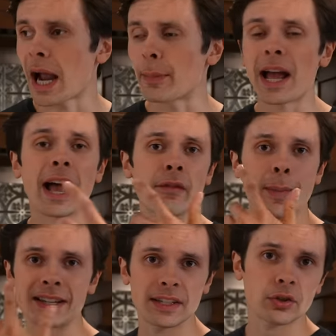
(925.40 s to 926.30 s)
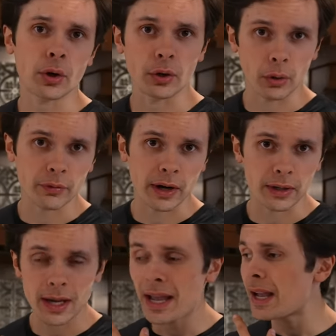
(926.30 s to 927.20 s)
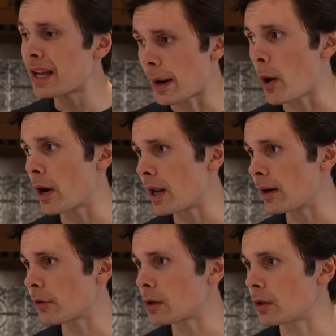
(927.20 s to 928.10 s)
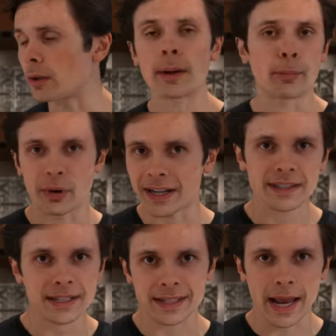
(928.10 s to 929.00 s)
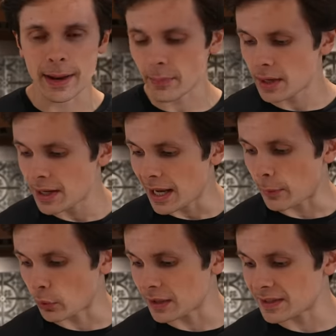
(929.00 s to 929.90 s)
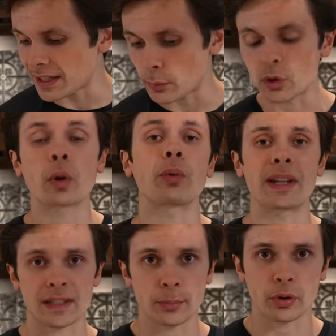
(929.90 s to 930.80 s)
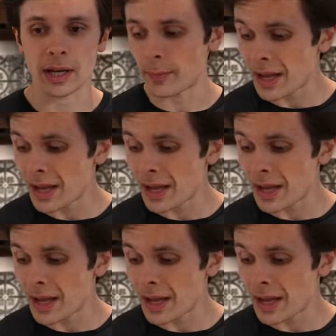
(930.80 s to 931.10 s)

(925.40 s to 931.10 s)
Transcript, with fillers: gonna have my sister and girlfriend come on in for a little breast exam and we're gonna see which one reigns supreme.